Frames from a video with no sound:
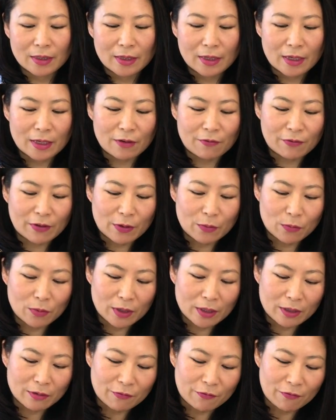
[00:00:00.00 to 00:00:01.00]
And if I
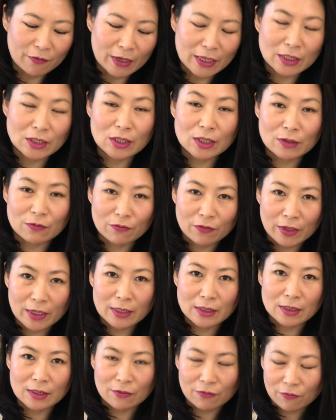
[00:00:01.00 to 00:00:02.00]
want a fancy
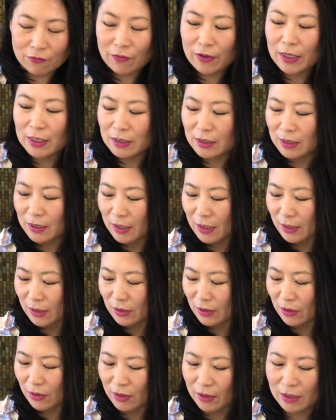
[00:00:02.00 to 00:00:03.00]

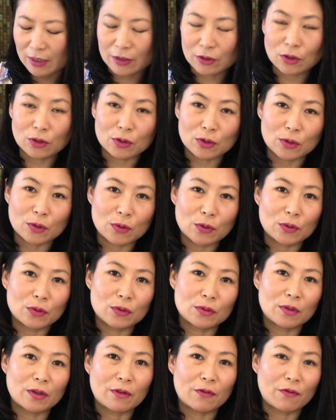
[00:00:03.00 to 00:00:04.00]
cocktail, then I'll just go
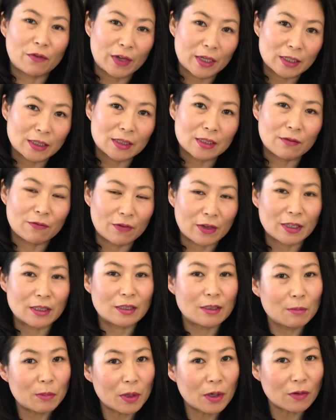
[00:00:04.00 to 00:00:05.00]
to a fancy
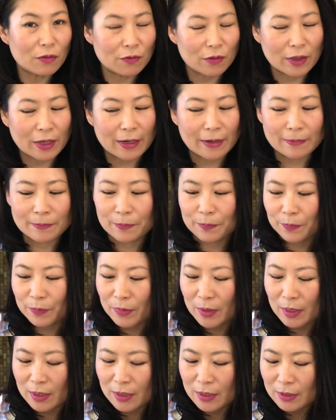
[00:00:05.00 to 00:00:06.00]
bar for that.
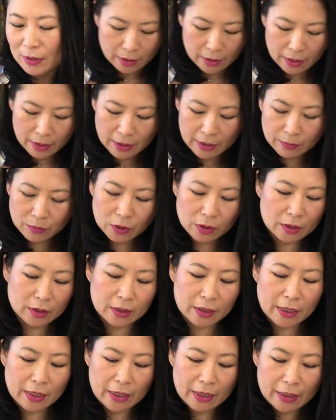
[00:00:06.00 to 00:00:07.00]
Then I'm just
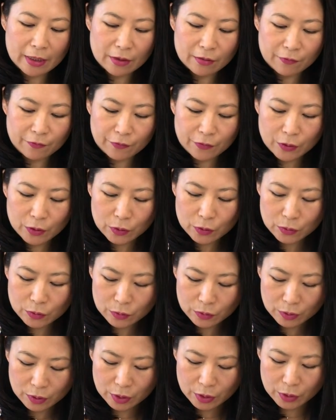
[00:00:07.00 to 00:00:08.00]
gonna add a
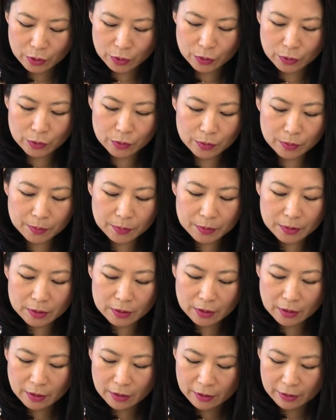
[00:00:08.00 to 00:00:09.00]
few
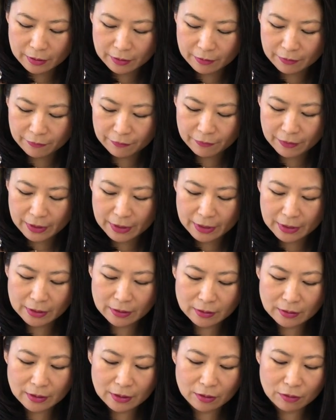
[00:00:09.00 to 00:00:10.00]
cubes of
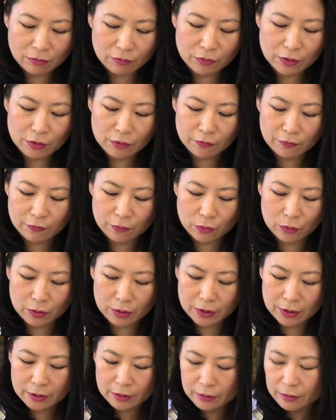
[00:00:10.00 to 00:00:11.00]
ice, like 3 or
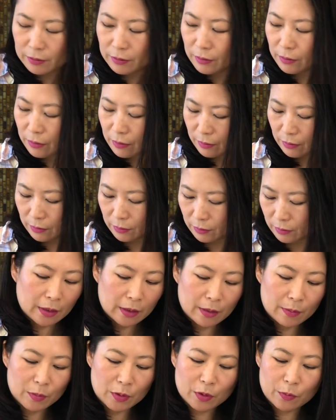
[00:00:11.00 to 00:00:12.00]
4.
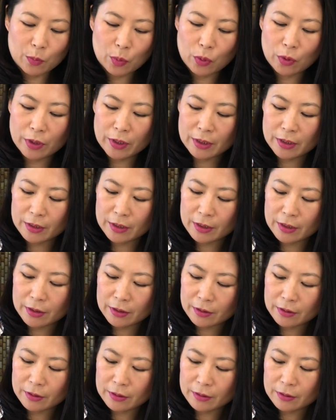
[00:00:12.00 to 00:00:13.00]
I'm gonna pour it in
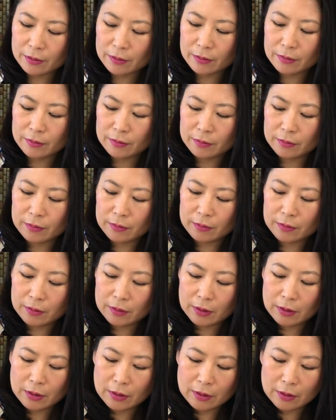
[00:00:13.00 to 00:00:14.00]
here
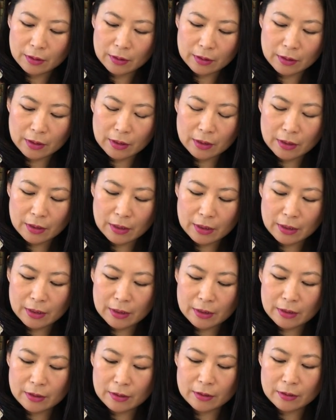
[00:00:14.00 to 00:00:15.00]
and
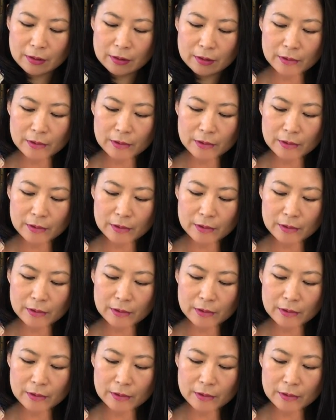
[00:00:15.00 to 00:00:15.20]
then